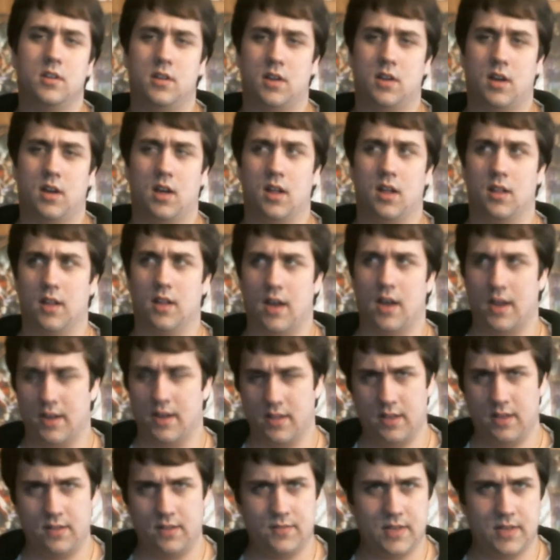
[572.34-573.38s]
a lot of
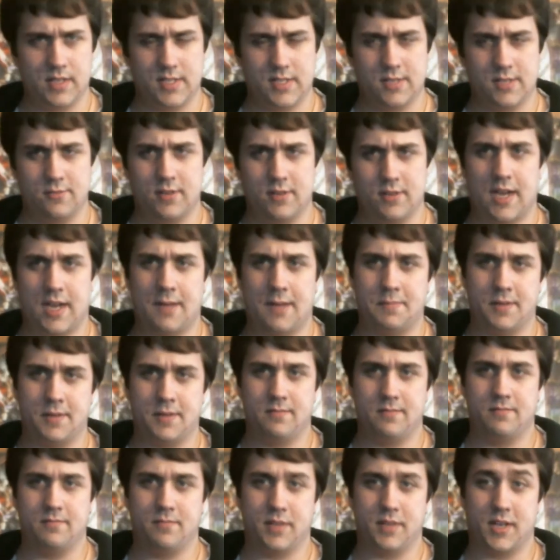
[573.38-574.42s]
the events that would
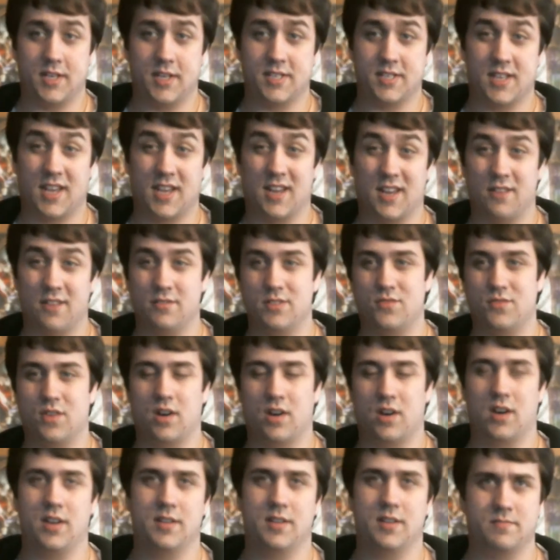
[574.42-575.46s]
happen, because, again, it was
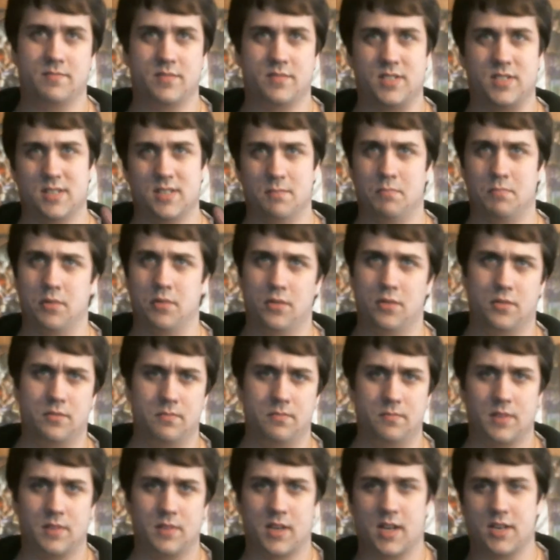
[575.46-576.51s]
very simple
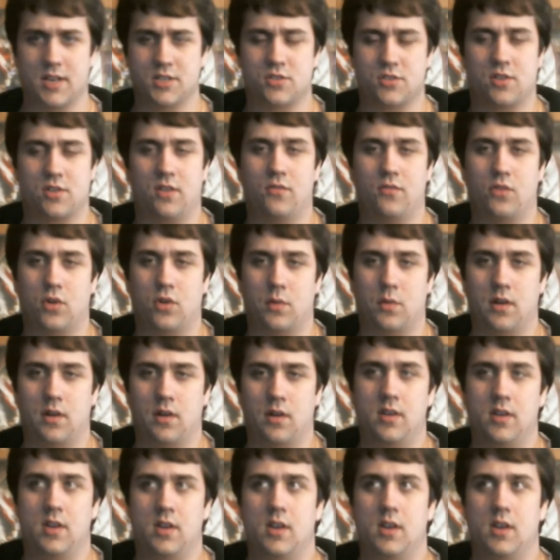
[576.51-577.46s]
and kind of straightforward.